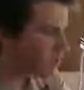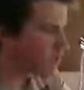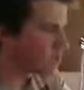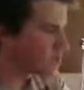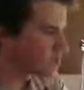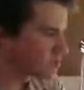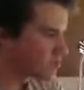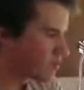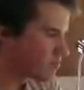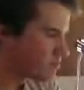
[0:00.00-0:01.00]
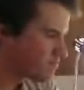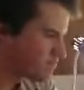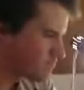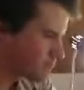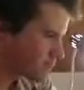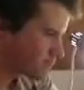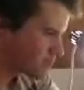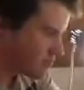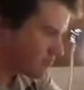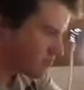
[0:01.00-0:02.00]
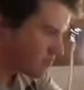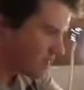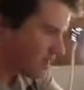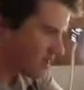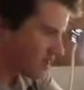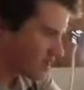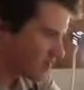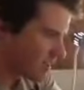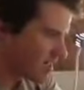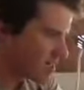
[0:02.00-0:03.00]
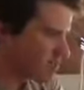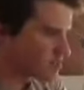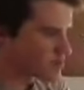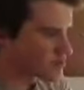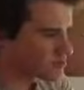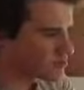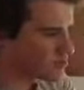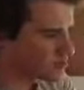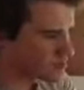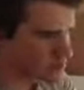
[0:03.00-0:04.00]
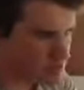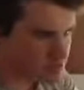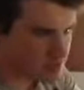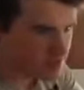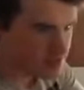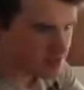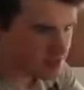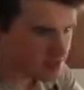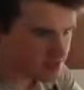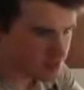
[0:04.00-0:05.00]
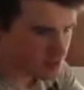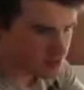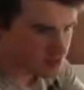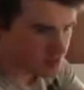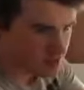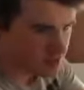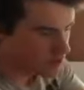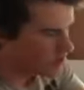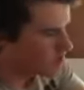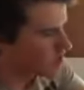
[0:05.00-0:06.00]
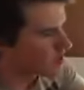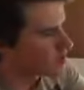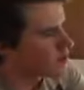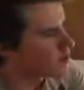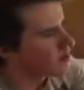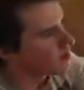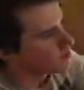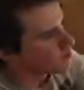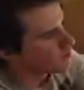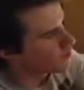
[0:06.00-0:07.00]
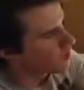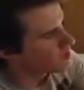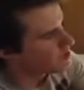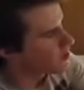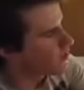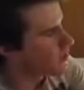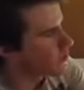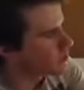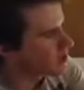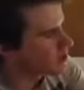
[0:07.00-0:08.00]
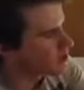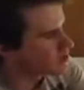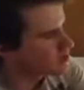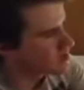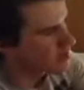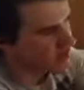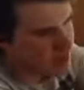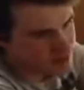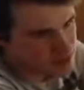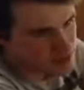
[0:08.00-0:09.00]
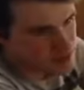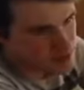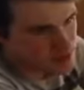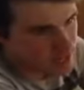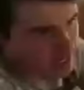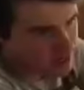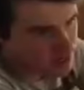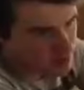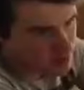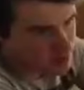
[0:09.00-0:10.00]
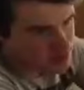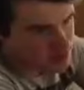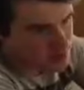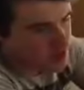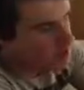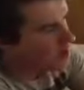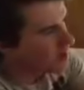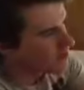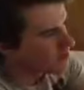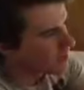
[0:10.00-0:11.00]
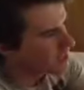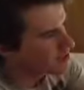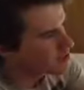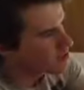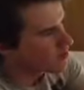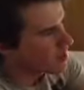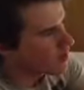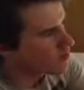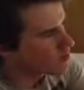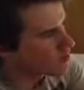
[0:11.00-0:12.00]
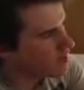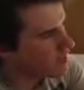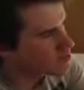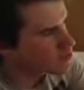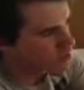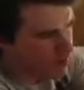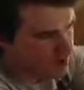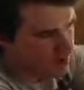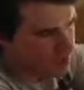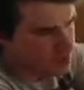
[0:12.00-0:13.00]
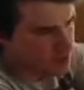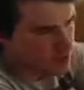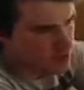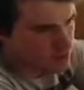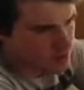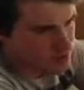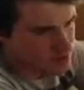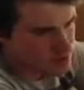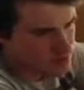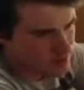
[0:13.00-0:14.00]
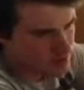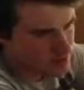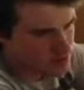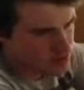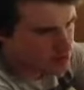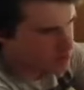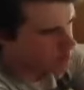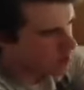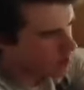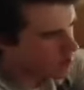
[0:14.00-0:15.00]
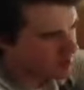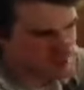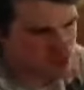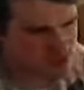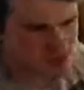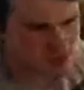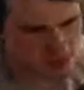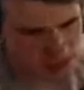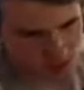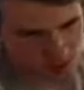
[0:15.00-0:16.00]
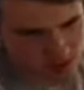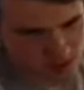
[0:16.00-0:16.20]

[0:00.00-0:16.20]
while building this gun. And that is putting this piece in first and gluing it in before I did all of the barrels. Because now I have to do these little half barrels, and they're not going to turn out as well as the other ones, barrels, bevels, inward,